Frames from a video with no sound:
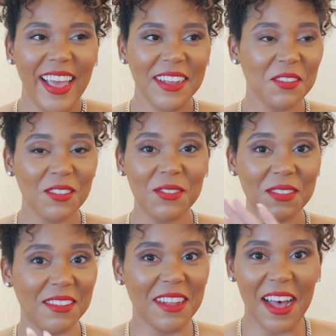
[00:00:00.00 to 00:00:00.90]
it just
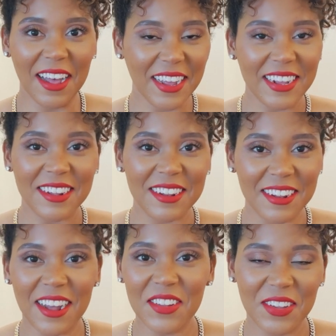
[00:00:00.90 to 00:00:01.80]
was not, it did
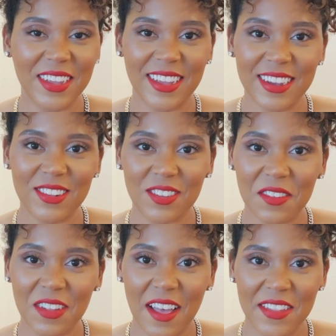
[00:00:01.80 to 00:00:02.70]
not look good. So
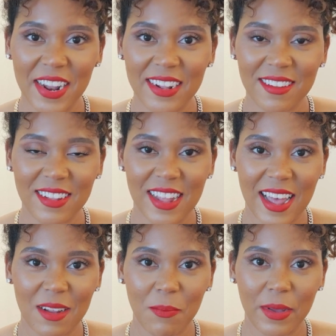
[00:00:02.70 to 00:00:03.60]
I'm glad that I did
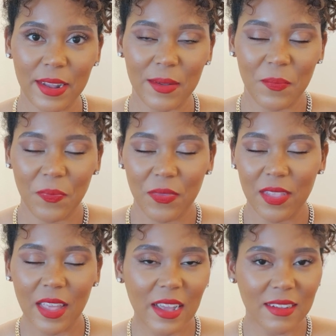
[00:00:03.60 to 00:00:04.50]
that. But
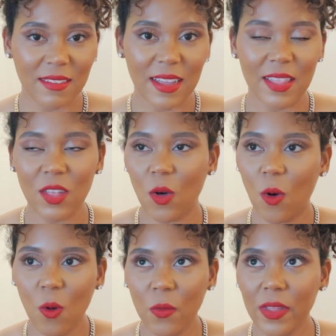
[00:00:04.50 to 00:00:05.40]
like I said, the
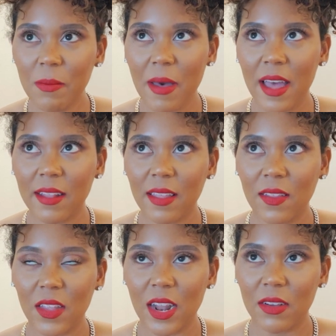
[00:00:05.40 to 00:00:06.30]
only bad
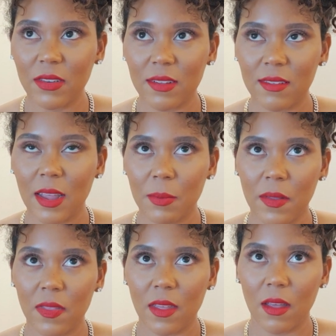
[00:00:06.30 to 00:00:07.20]
thing that I would say
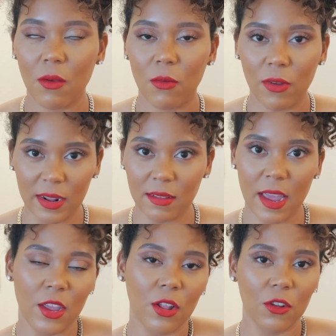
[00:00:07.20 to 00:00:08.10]
about the
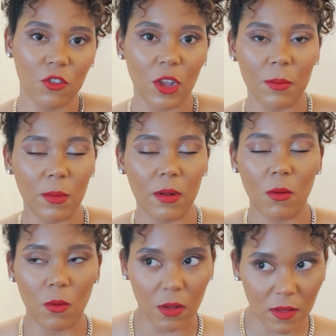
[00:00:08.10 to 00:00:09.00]
rectangular shaped
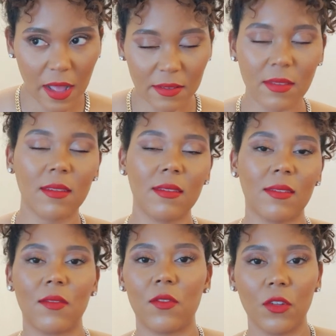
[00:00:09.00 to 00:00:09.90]
glasses,
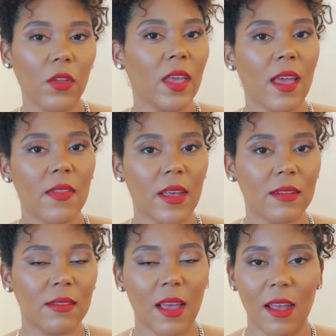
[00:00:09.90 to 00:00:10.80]
if you're looking at
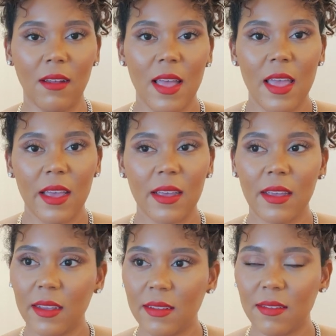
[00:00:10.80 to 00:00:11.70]
that style,
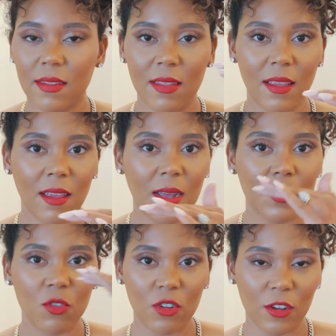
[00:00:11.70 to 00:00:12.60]
is the
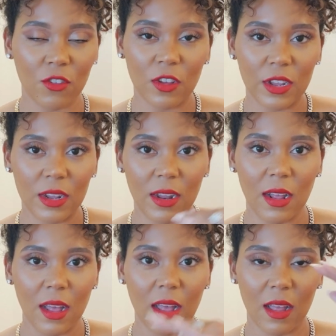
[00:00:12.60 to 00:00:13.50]
obstruction
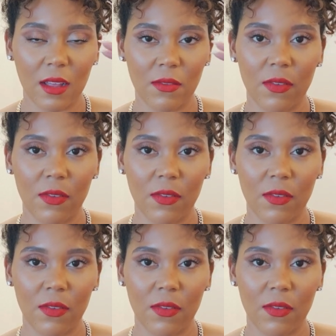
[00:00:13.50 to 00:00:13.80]
of